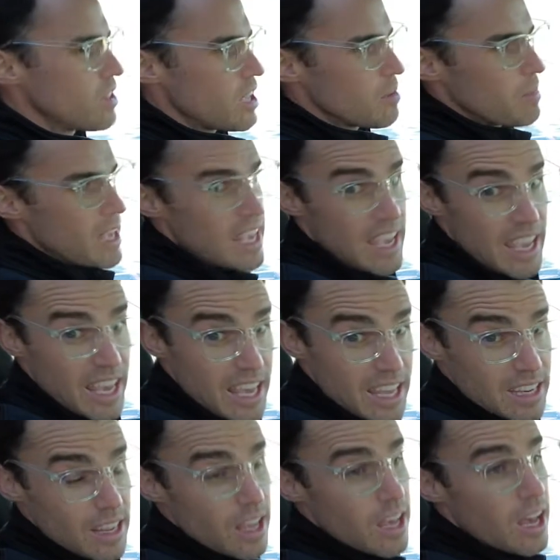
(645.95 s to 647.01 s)
them
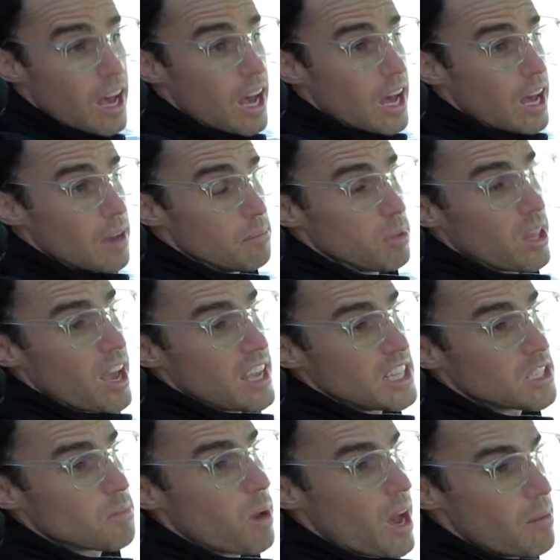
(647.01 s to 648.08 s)
and blind
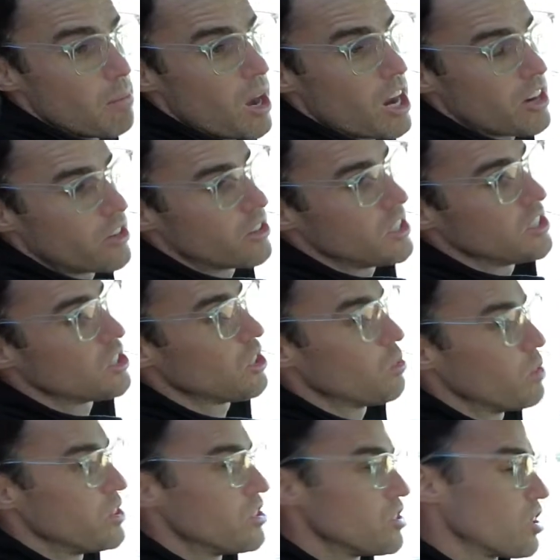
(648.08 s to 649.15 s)
spot monitoring, so
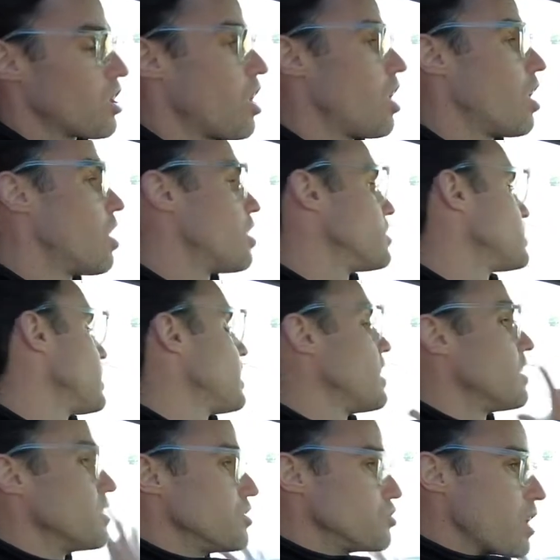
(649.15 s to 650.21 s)
when there's a car, say
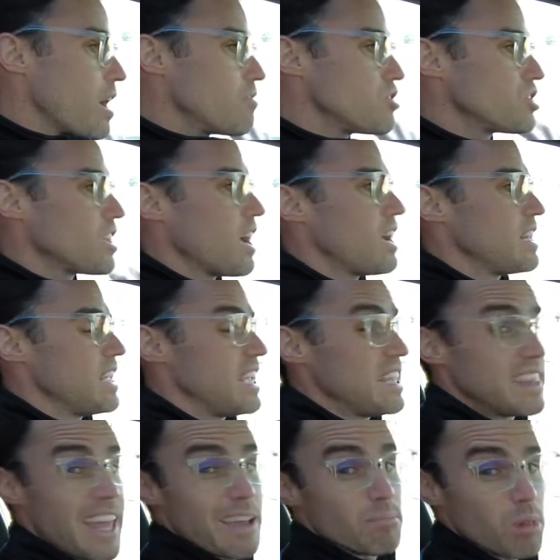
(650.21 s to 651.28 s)
on the driver's side, in
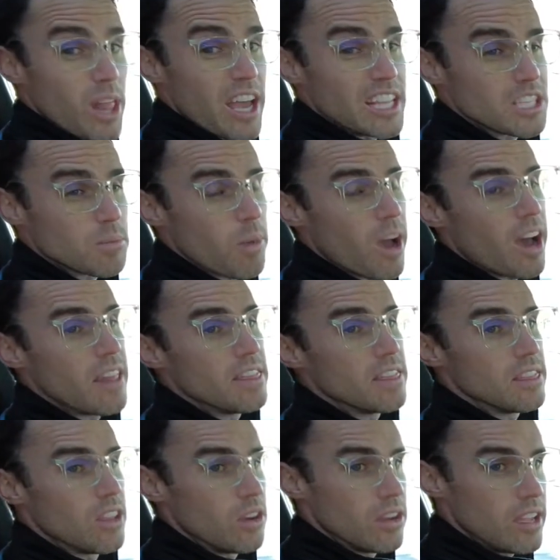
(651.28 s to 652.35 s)
that blind spot,
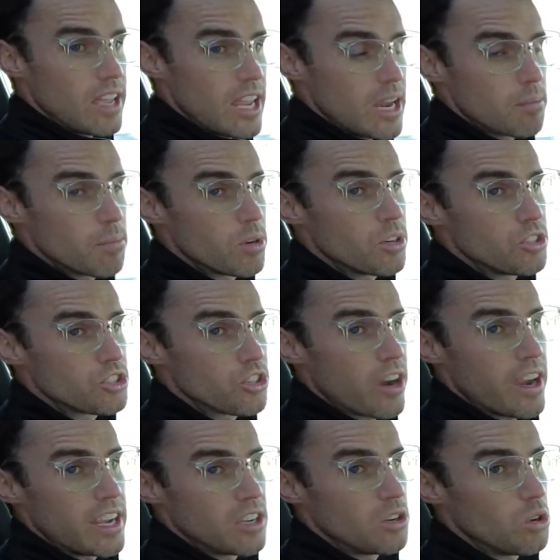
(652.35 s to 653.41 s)
the amber
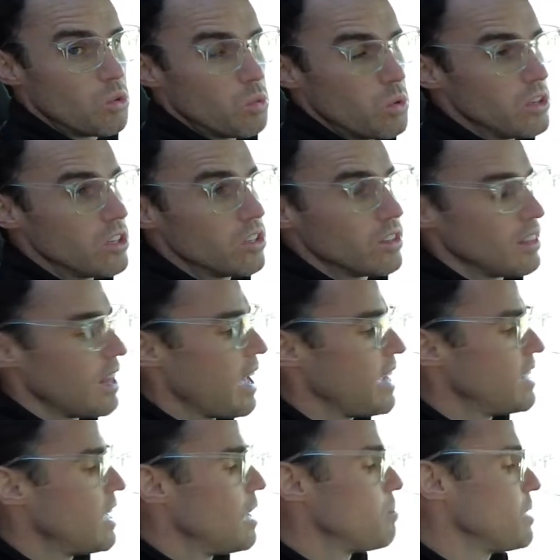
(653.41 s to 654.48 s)
triangle will
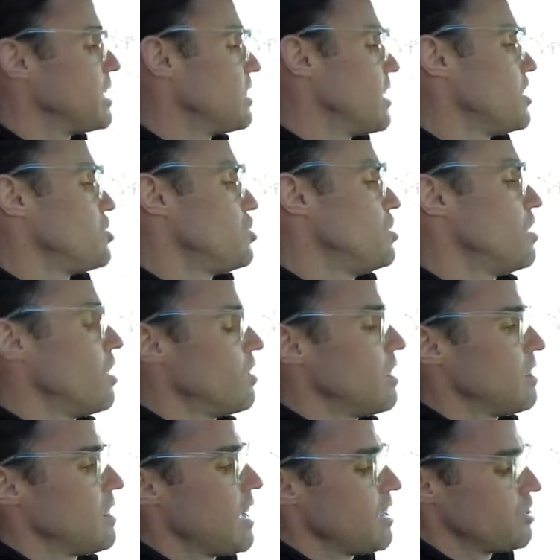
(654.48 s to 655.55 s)
light up and let you know
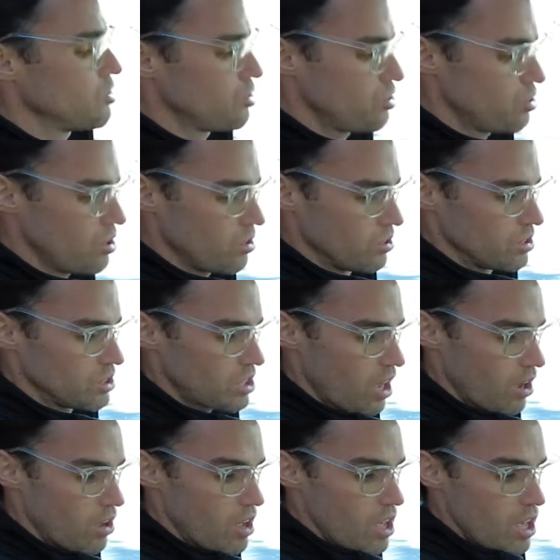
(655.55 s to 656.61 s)
that that is true.
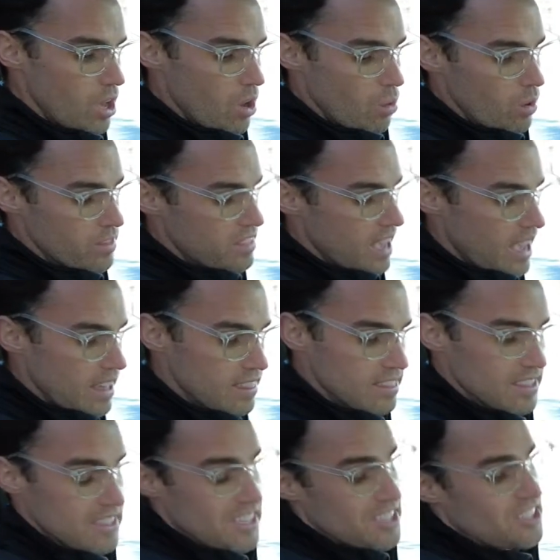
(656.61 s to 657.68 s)
So with that,
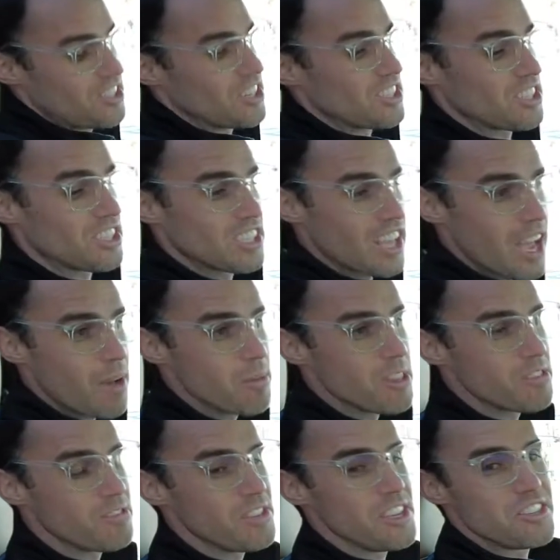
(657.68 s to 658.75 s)
this is just some of
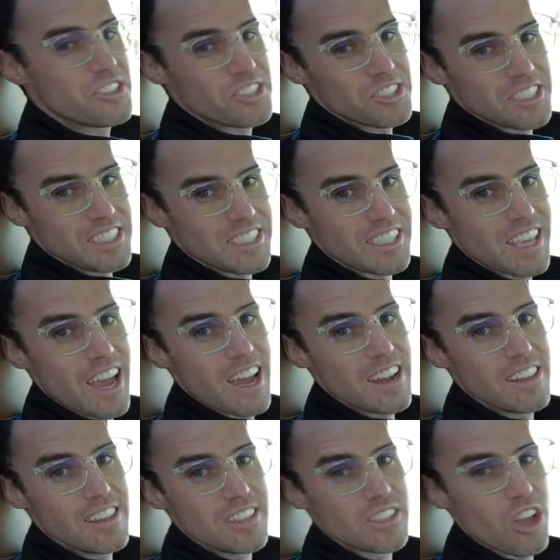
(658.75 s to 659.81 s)
the features inside
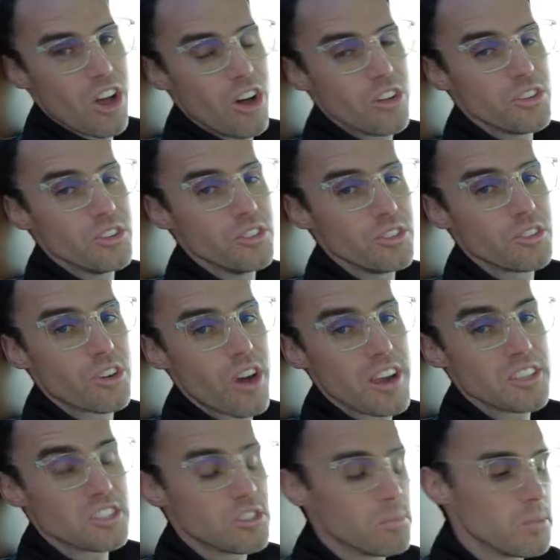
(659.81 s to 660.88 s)
of this all-new
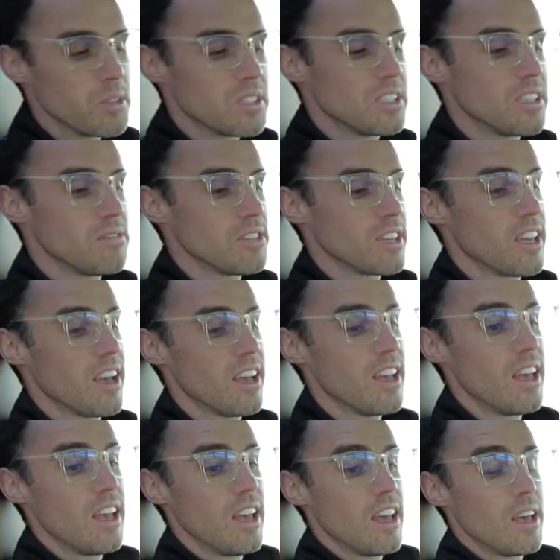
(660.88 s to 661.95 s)
Chrysler Pacifica
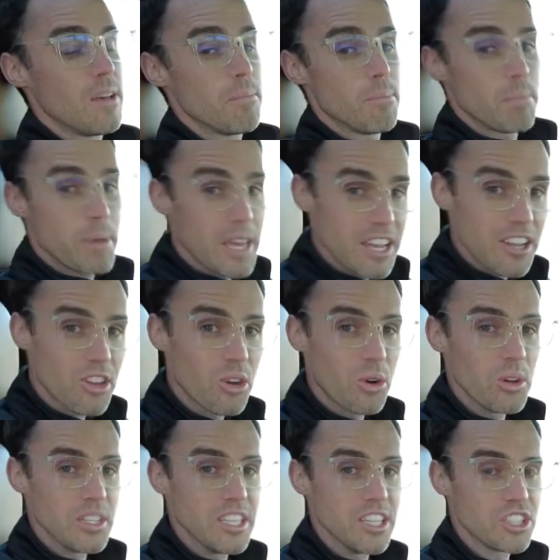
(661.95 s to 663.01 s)

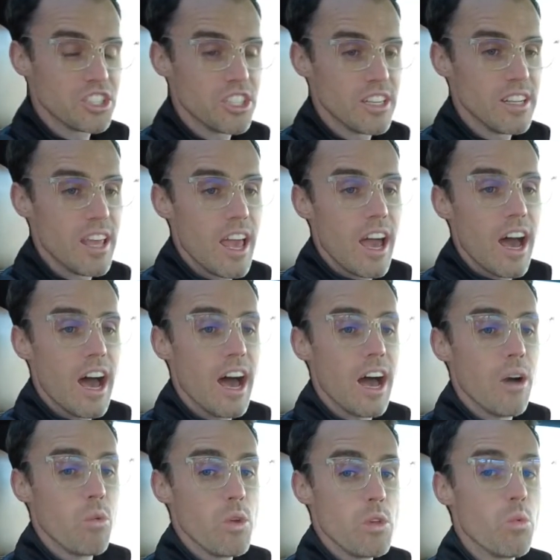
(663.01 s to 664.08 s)
Pinnacle Edition.
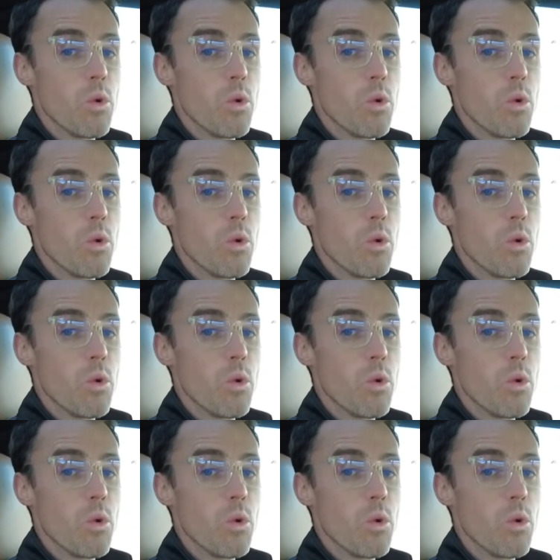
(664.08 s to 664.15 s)
We